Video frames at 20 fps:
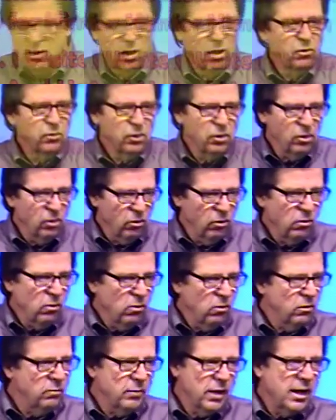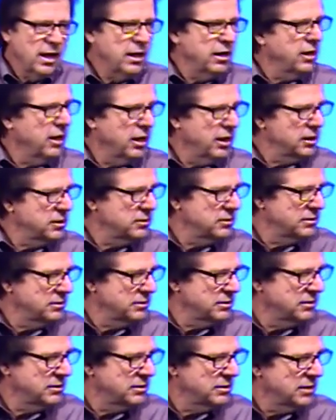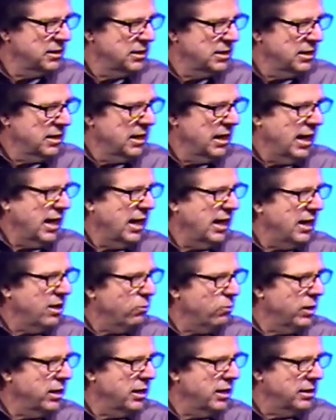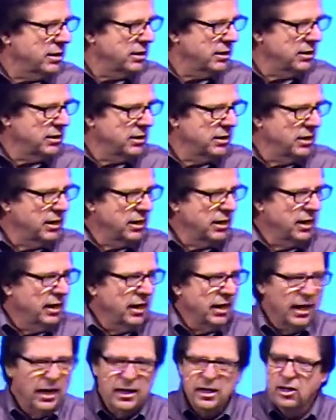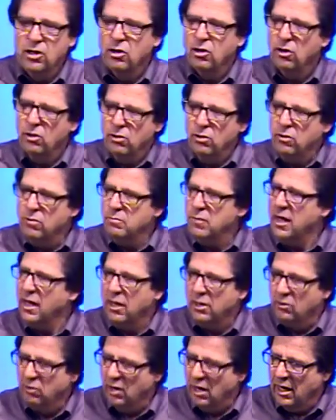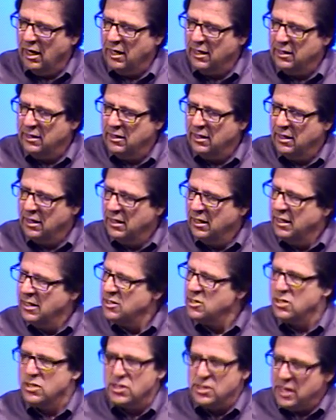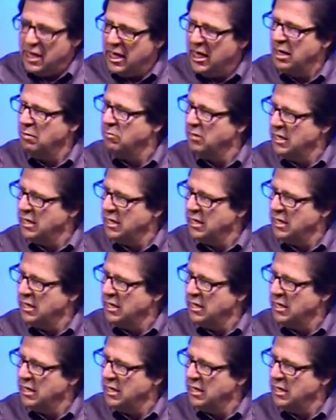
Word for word: on the Lord my God. I waited and he heard my cry. It's the same